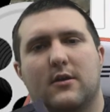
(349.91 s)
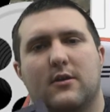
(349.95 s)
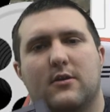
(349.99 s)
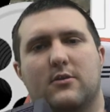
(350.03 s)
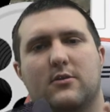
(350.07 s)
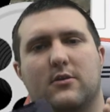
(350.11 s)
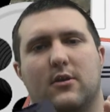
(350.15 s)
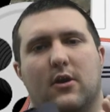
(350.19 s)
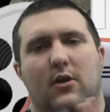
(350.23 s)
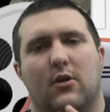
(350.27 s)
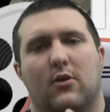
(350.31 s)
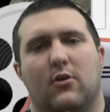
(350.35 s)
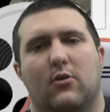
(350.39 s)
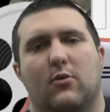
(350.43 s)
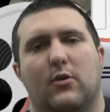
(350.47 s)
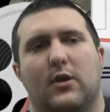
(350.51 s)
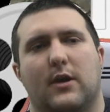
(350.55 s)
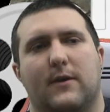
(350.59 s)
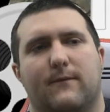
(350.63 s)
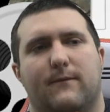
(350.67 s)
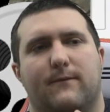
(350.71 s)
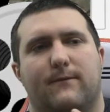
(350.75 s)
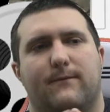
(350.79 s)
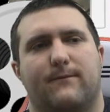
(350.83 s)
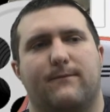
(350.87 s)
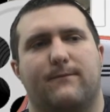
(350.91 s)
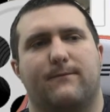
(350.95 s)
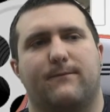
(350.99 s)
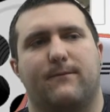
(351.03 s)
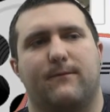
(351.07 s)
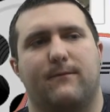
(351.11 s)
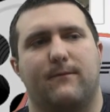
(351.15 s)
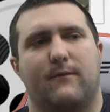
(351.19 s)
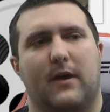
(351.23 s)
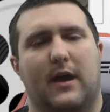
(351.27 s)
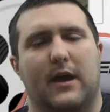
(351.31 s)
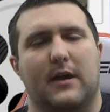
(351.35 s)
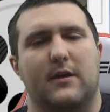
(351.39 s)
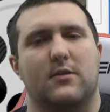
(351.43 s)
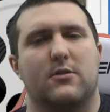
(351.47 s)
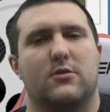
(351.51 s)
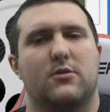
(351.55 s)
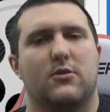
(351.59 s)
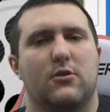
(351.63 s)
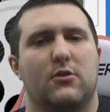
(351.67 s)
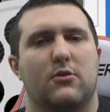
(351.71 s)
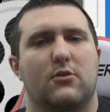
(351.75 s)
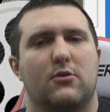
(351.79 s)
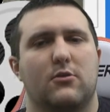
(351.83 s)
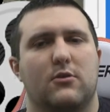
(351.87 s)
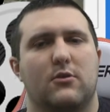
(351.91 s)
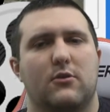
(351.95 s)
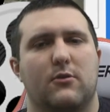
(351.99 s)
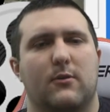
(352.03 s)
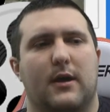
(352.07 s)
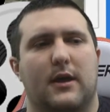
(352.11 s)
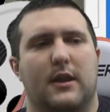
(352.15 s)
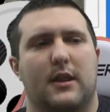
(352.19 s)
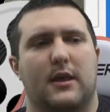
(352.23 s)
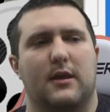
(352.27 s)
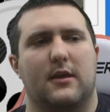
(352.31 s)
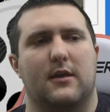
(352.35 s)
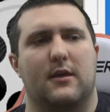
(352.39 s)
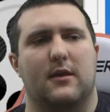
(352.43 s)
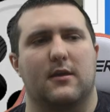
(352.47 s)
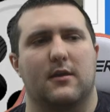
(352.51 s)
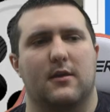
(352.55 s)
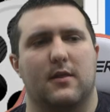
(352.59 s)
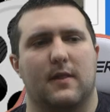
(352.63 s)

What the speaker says: So if I do any